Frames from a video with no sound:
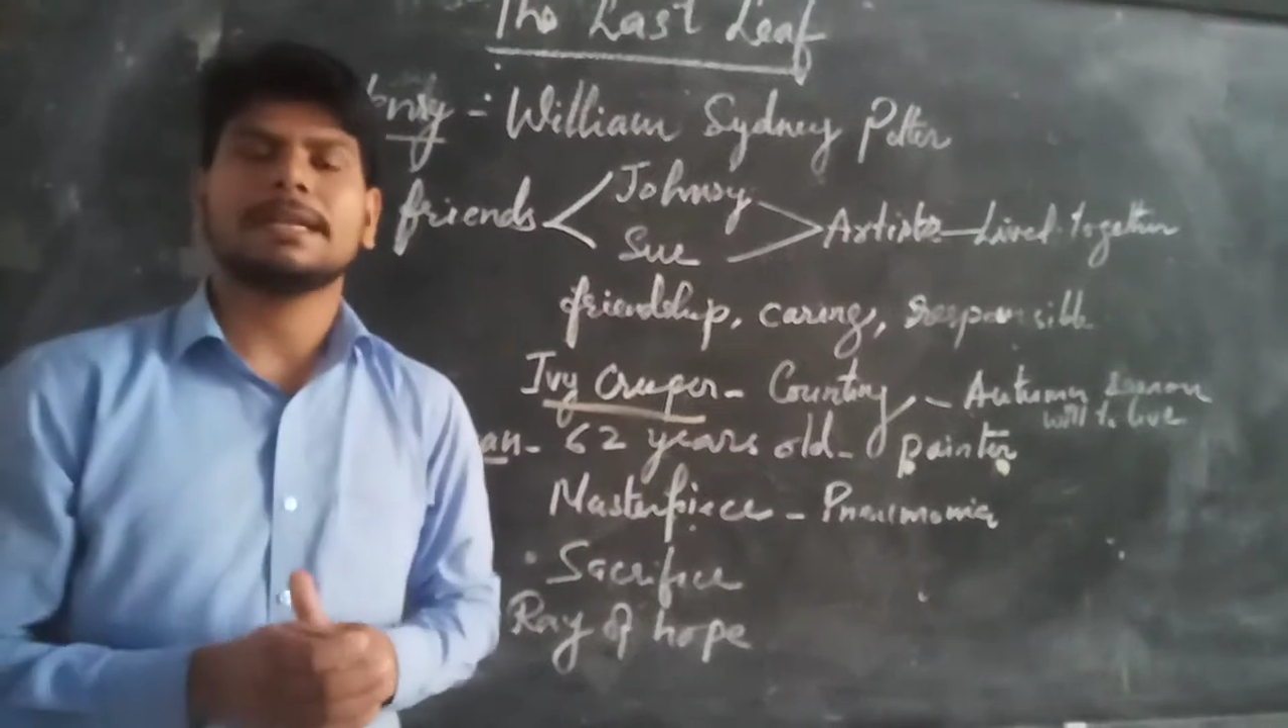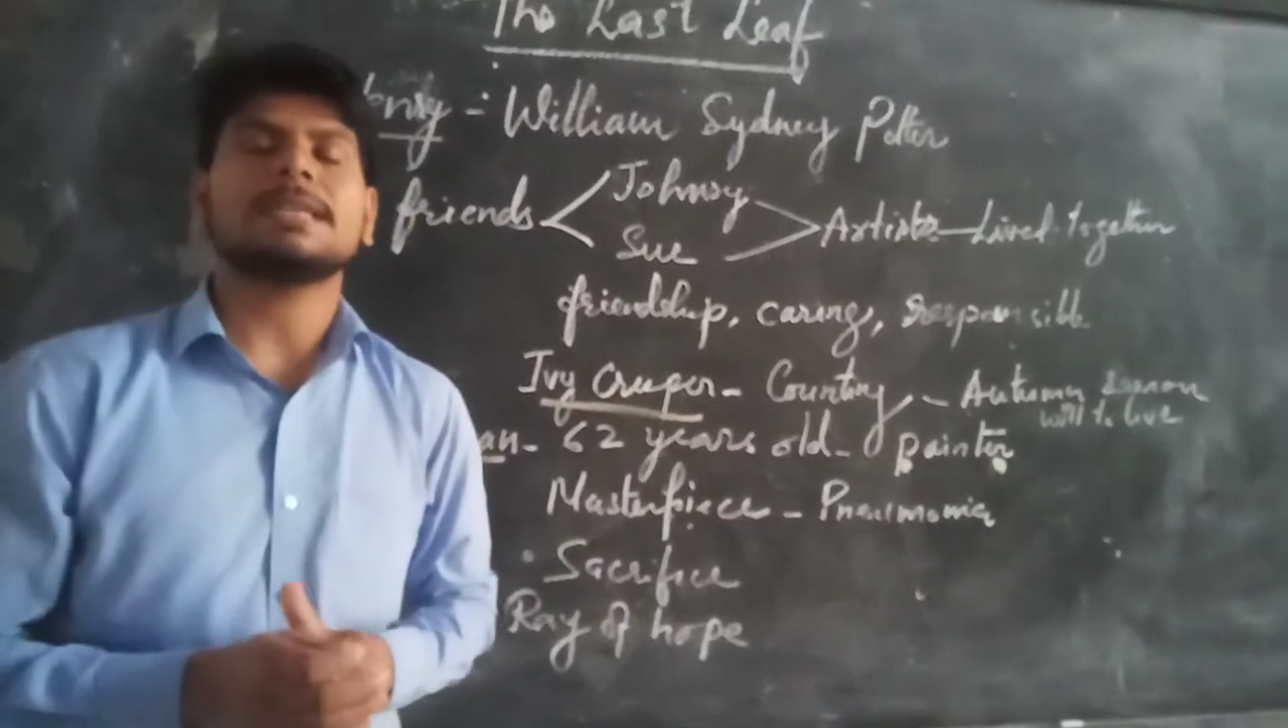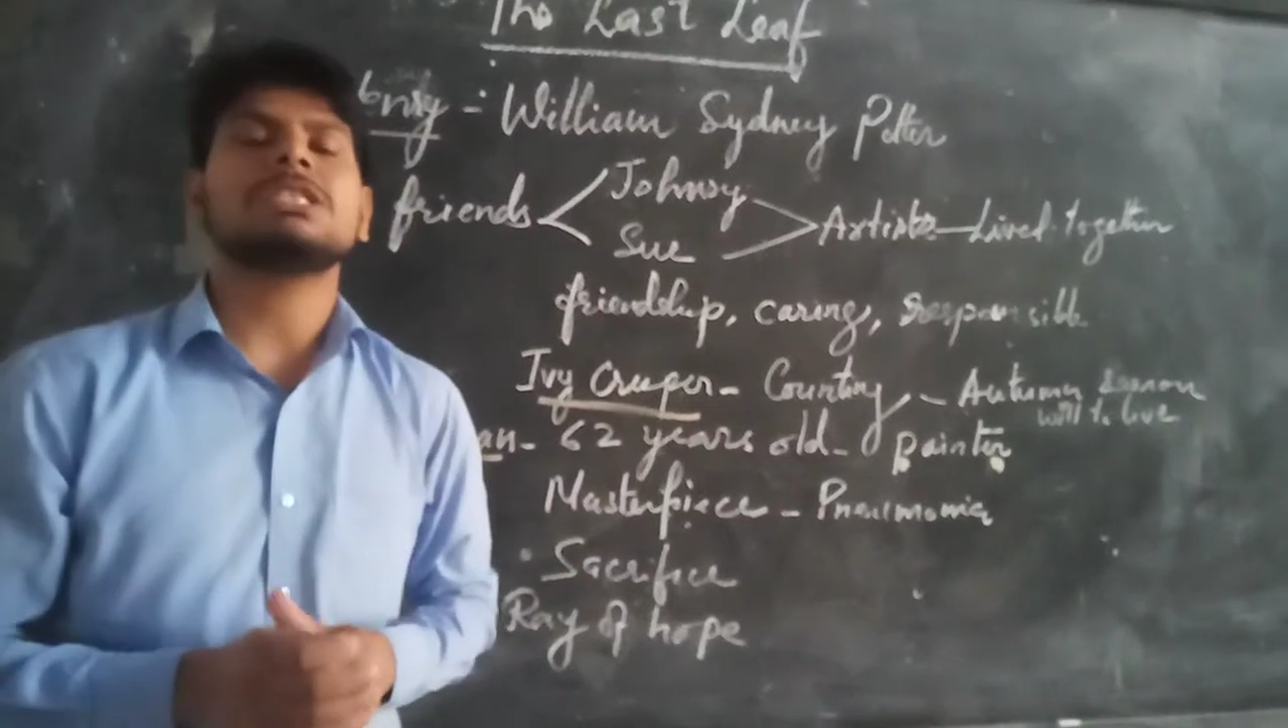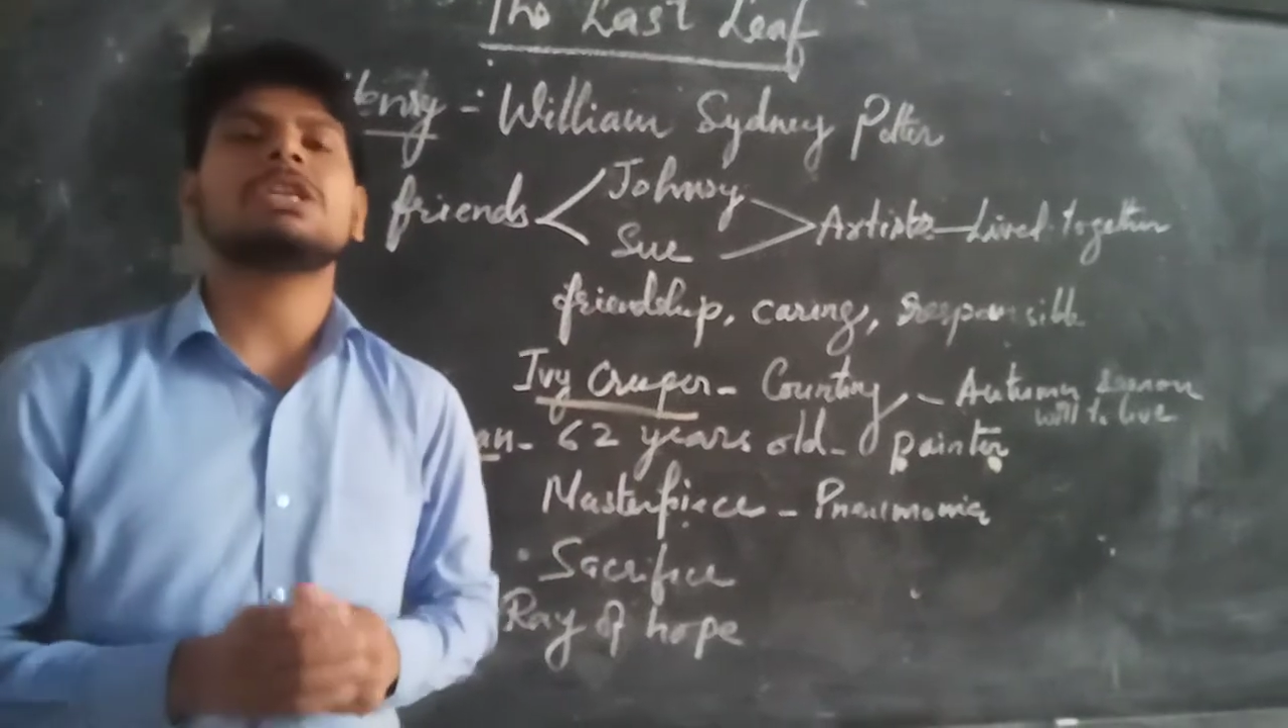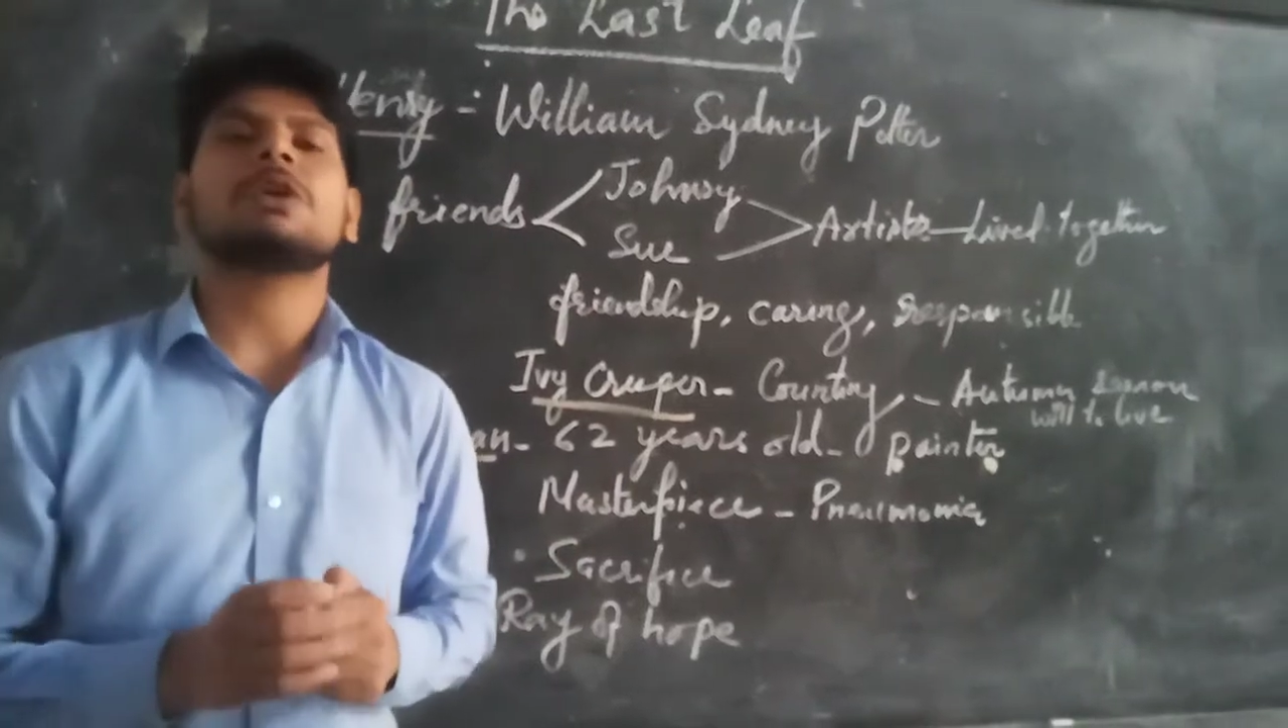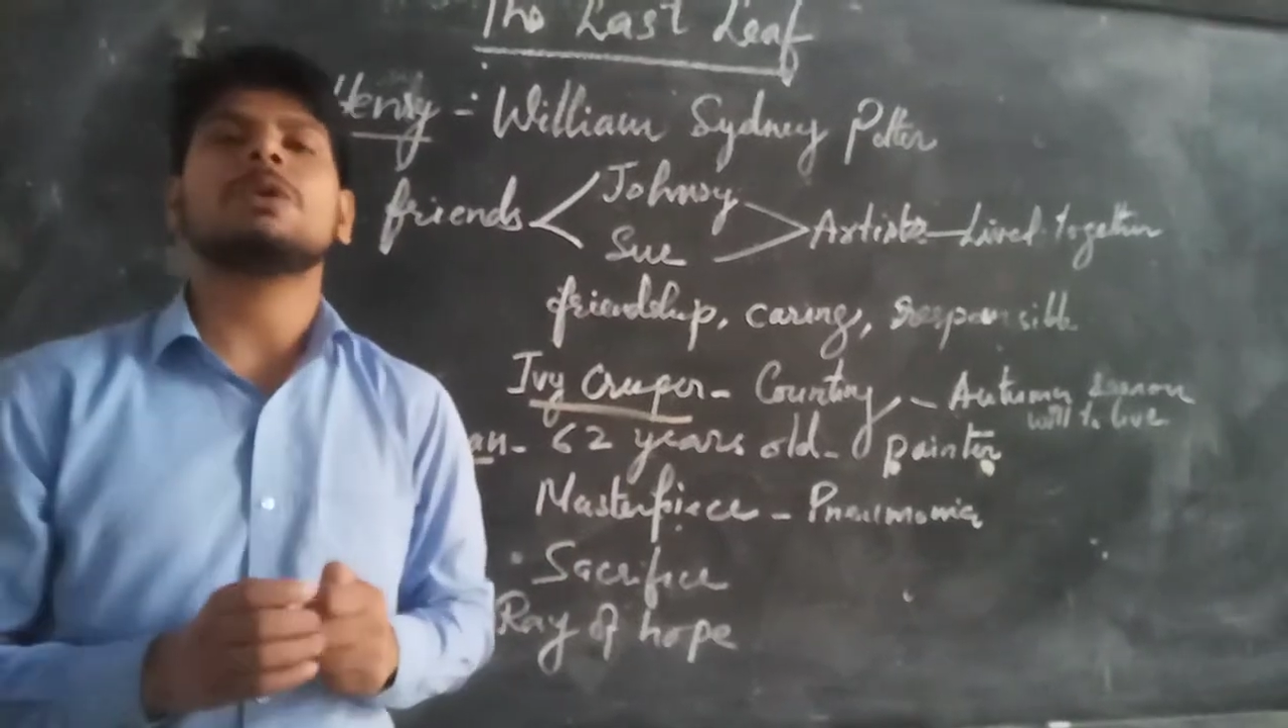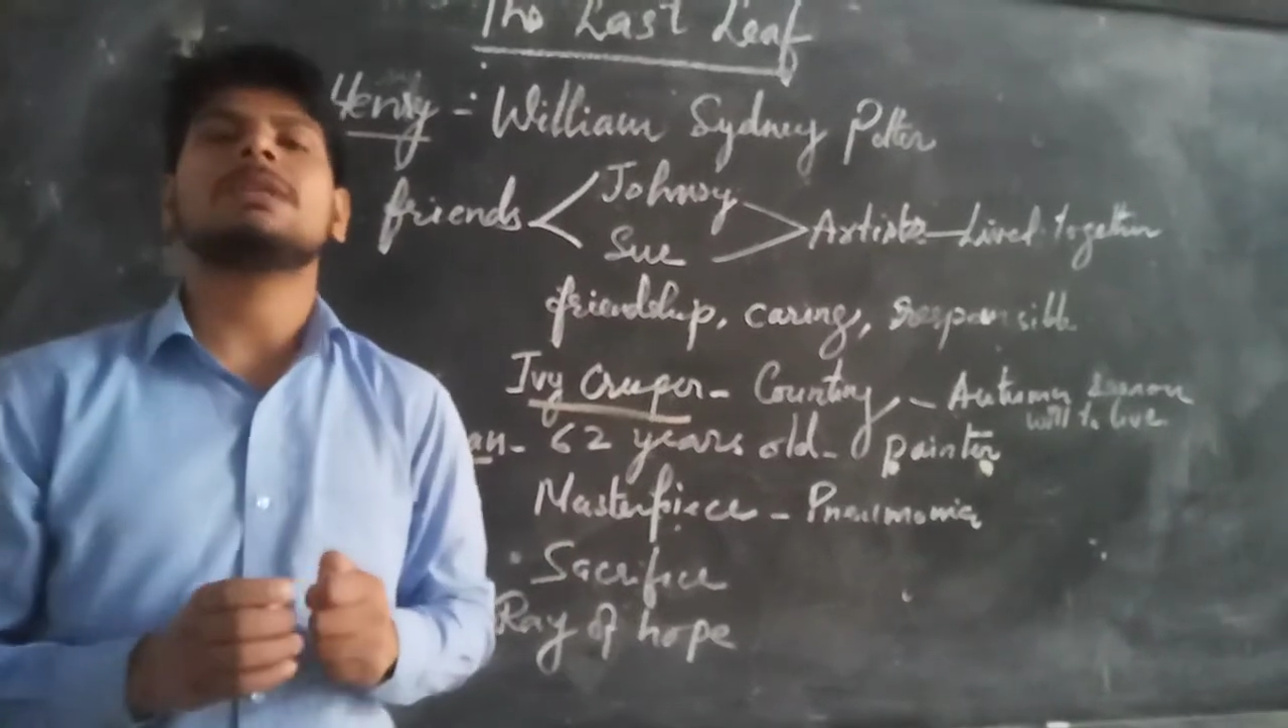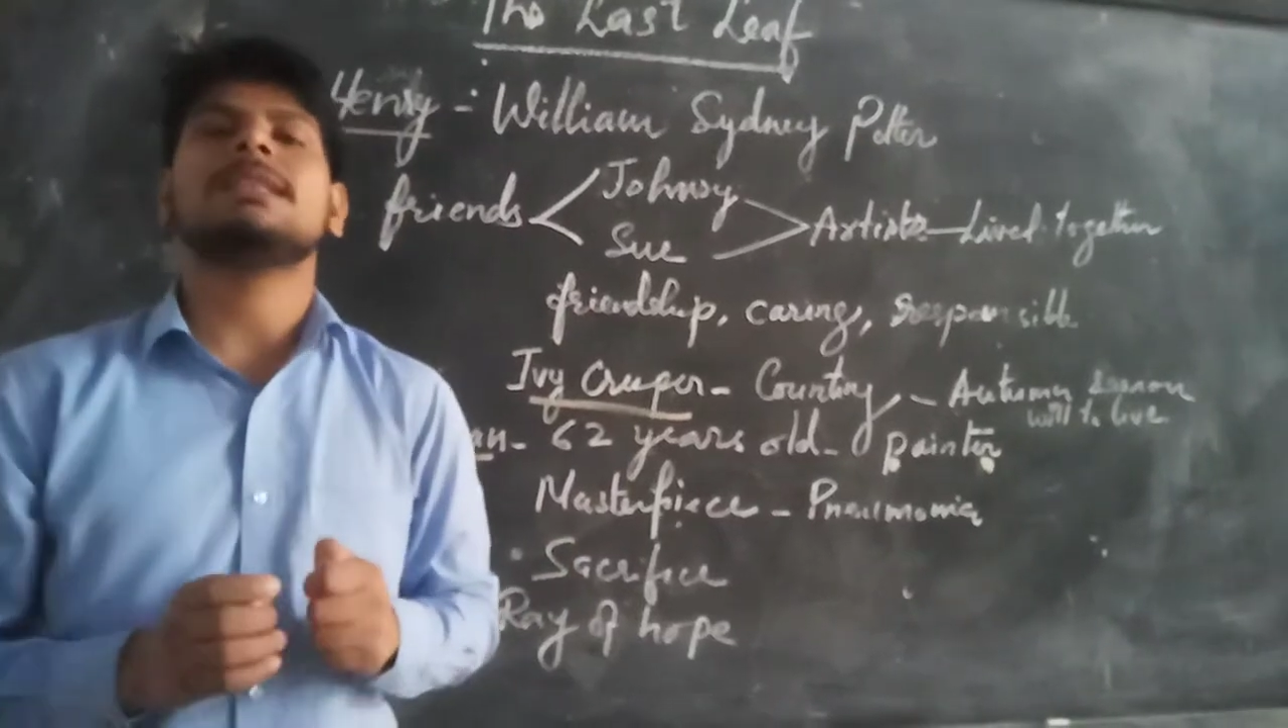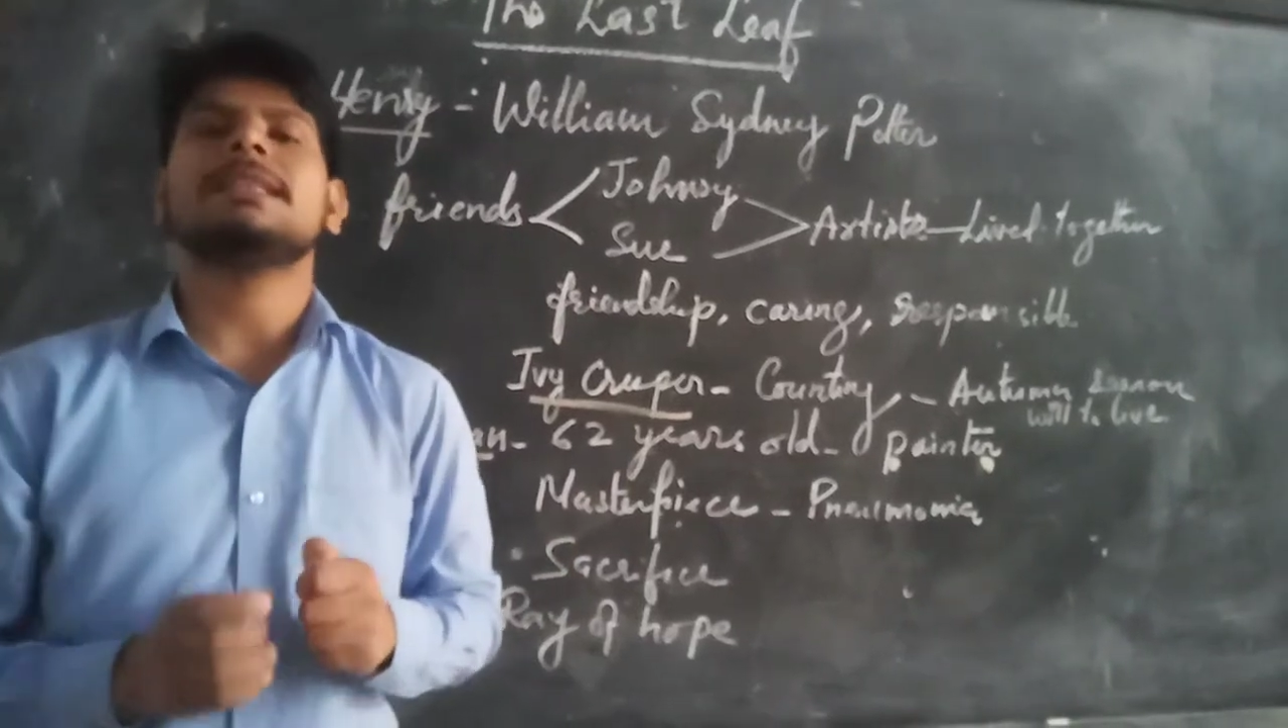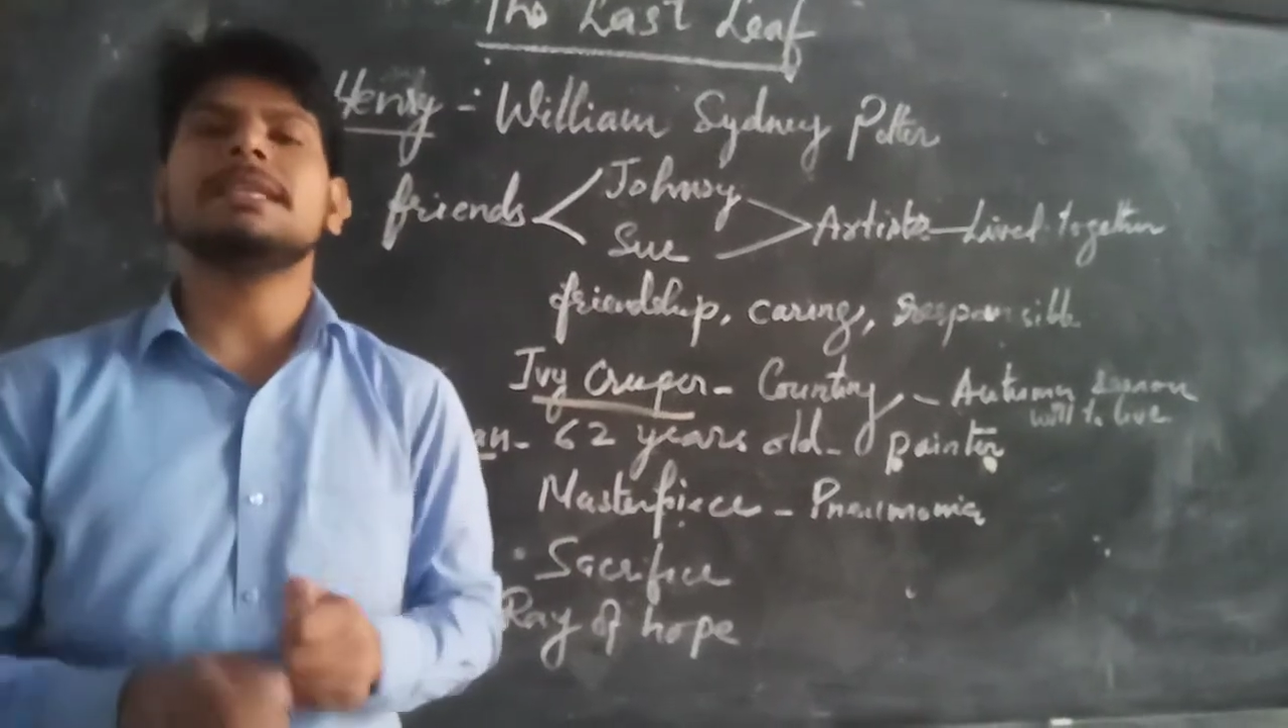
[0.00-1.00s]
that she could